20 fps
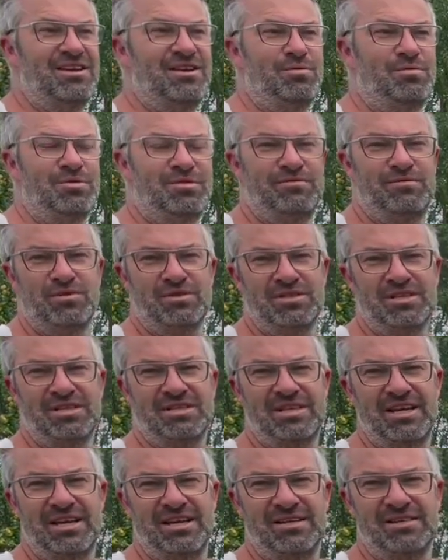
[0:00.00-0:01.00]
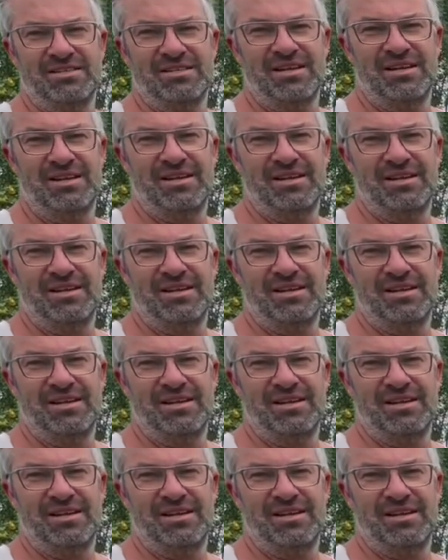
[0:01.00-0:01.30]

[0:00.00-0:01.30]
What's 4 16s?